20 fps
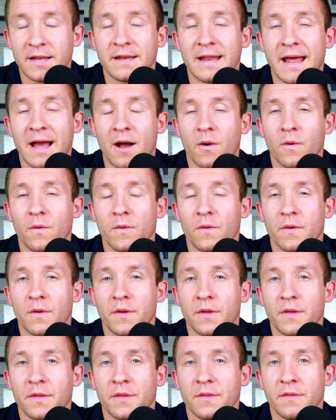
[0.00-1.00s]
Now,
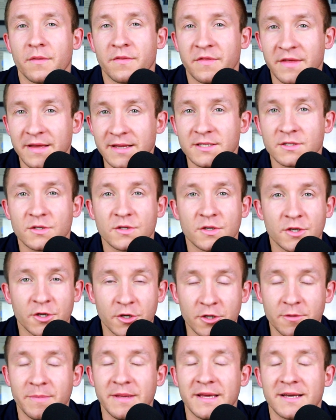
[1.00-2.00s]
this
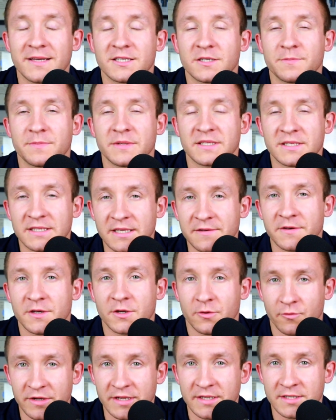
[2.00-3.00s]
could be a
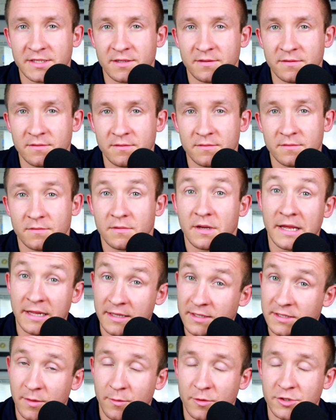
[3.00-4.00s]
specific reason
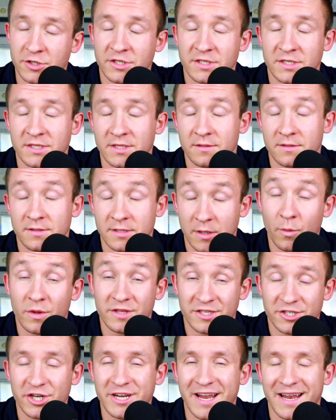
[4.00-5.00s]
in someone just,
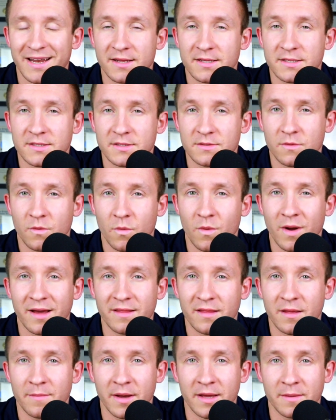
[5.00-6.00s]
someone's genetics why
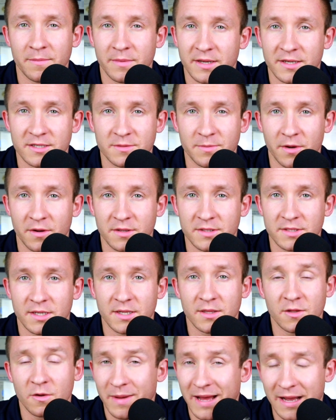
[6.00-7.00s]
they might be
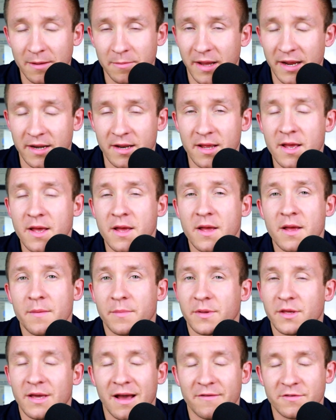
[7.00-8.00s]
experiencing low back pain.
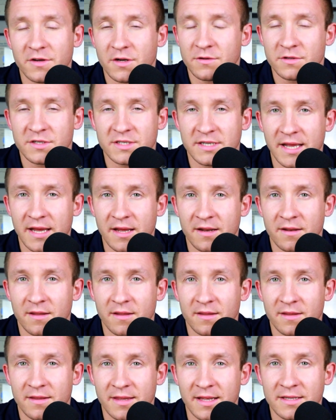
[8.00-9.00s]
But you have to
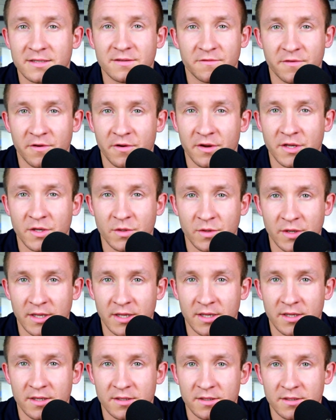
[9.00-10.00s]
understand that's a very
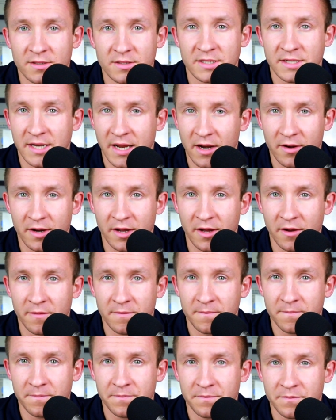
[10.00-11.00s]
unique scenario.